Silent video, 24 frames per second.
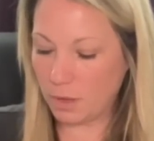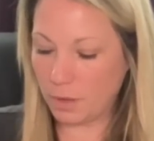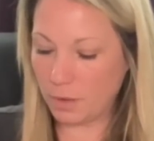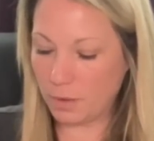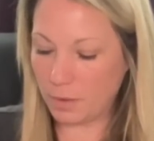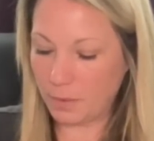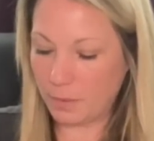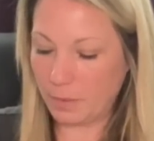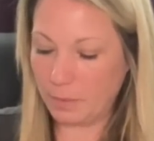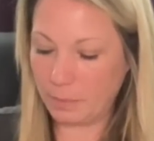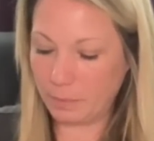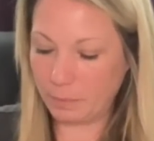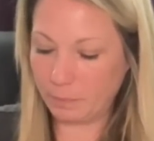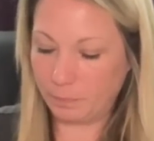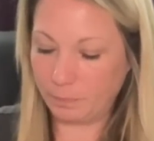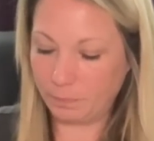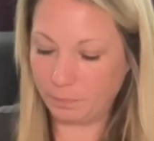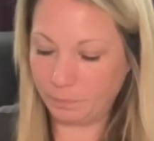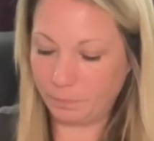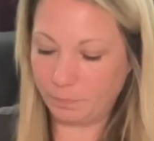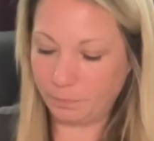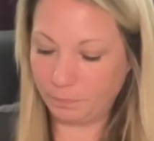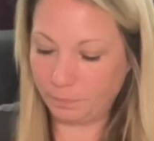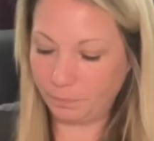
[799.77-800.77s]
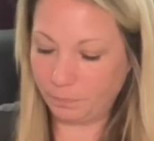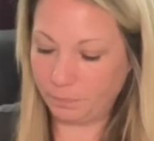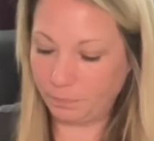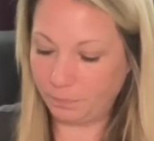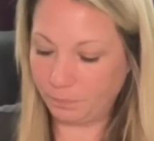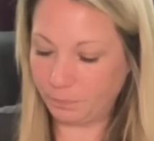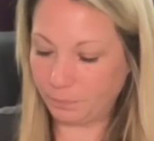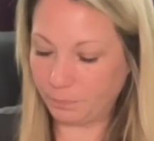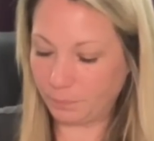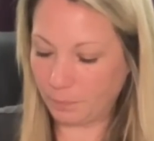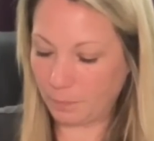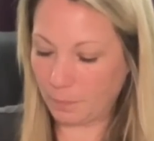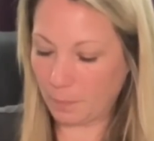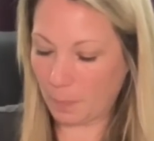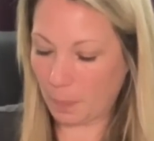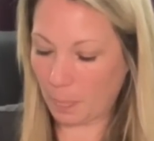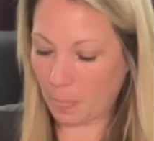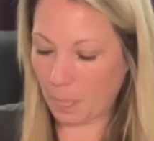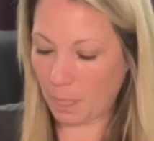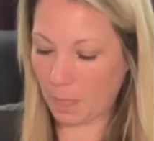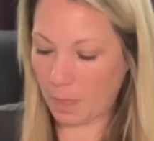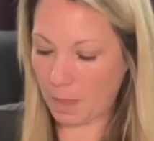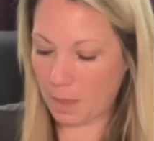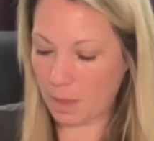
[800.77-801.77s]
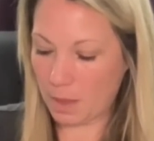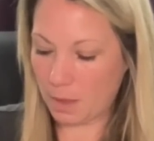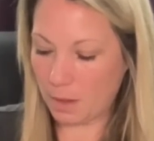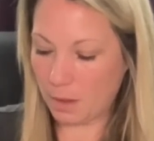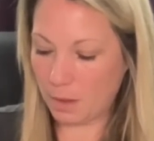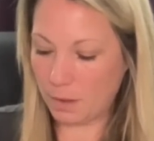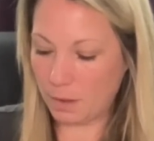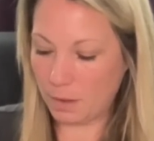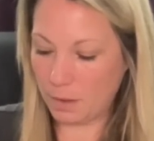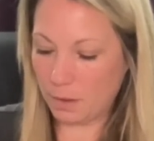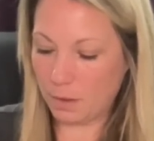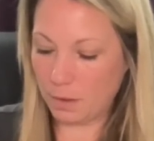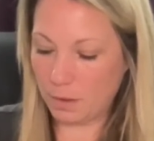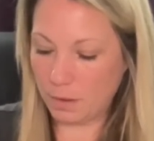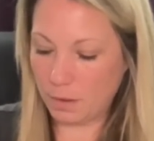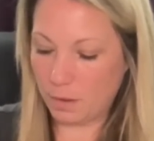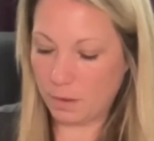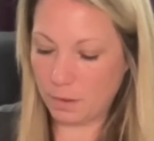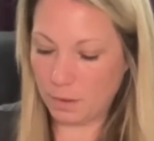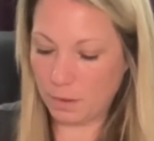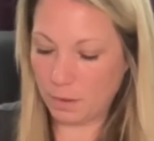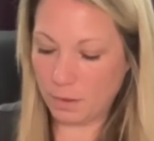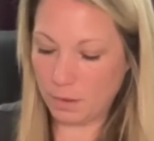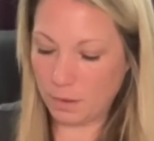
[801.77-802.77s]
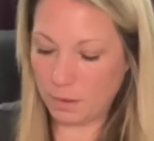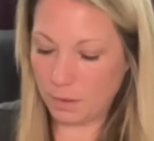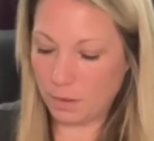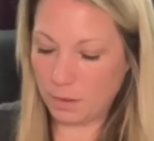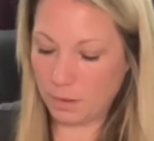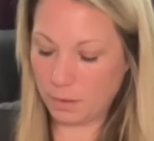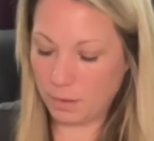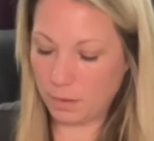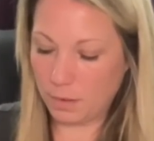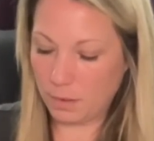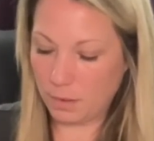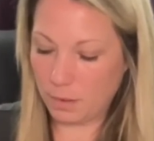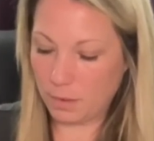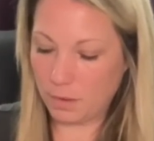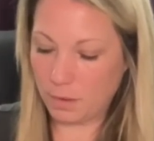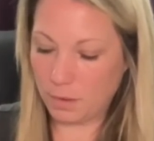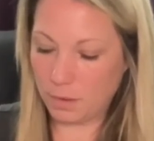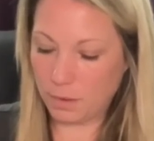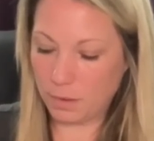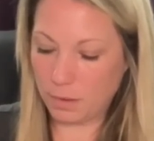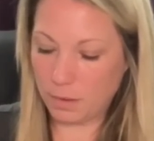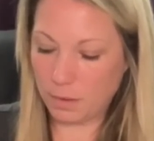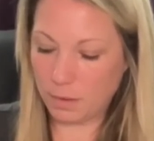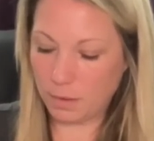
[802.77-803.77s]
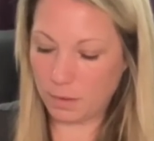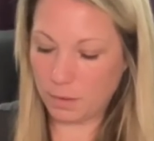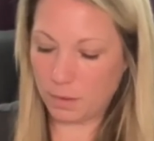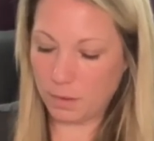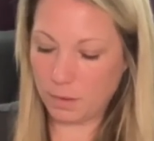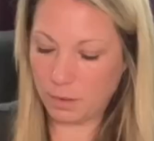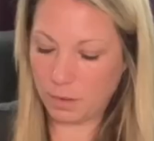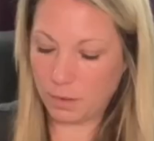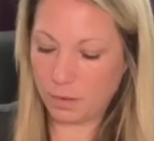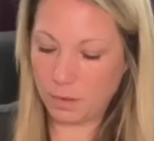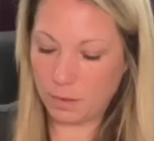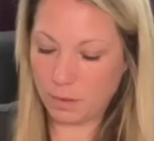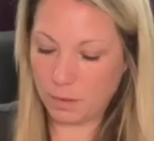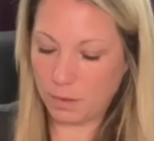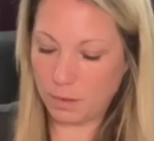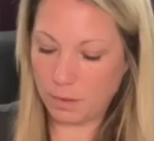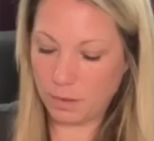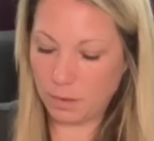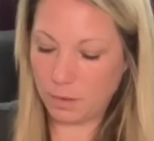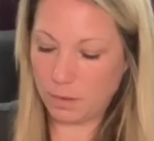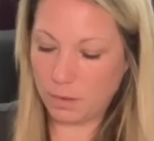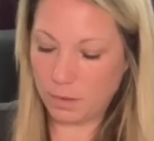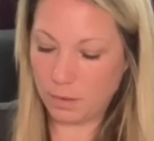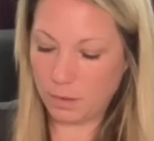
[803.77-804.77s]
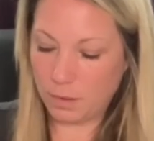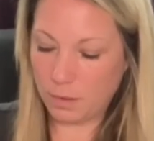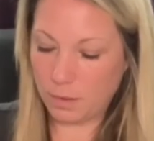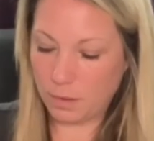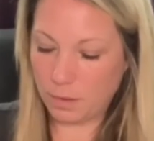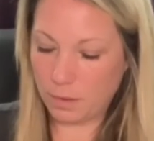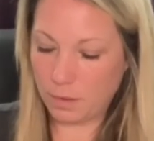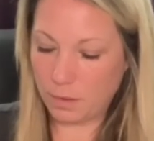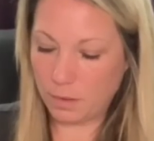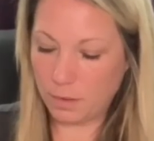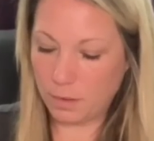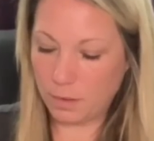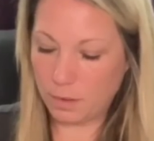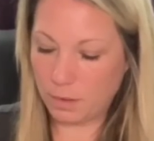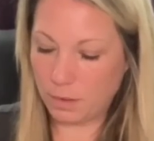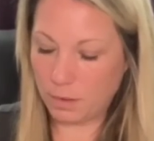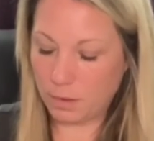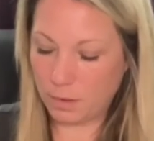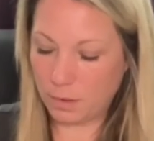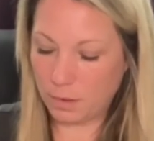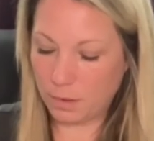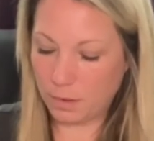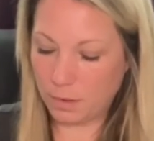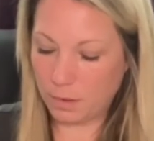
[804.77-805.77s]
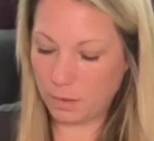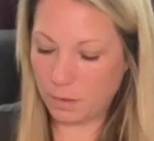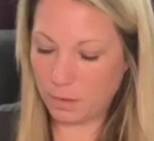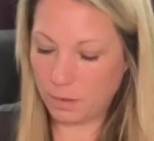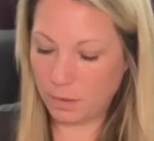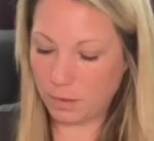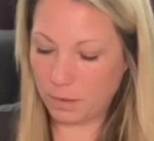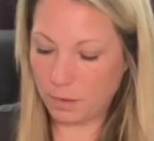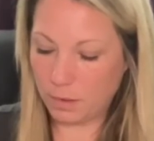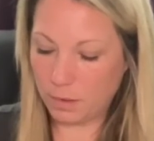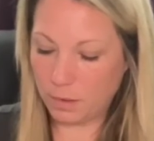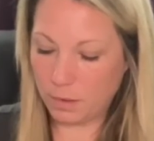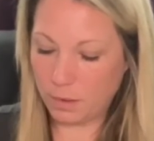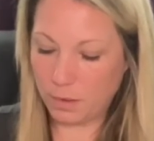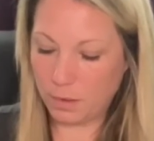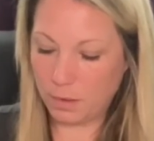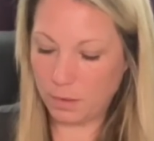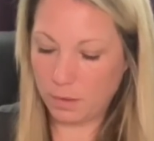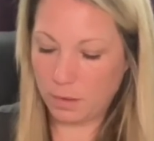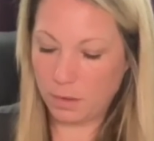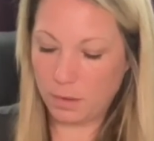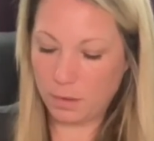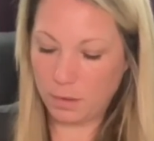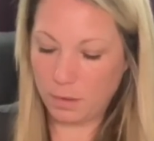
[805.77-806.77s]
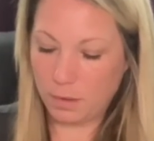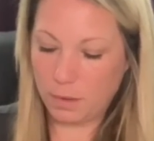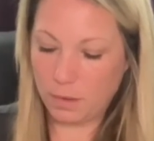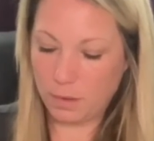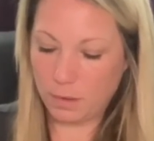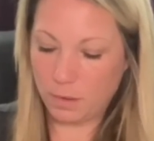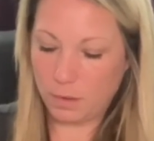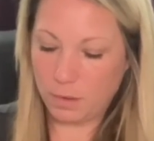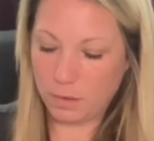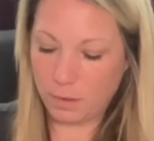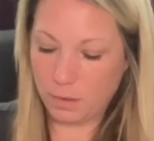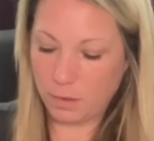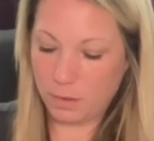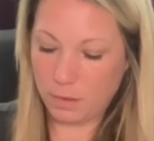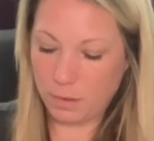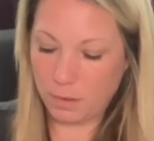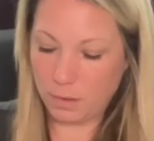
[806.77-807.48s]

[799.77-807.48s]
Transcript: [no speech]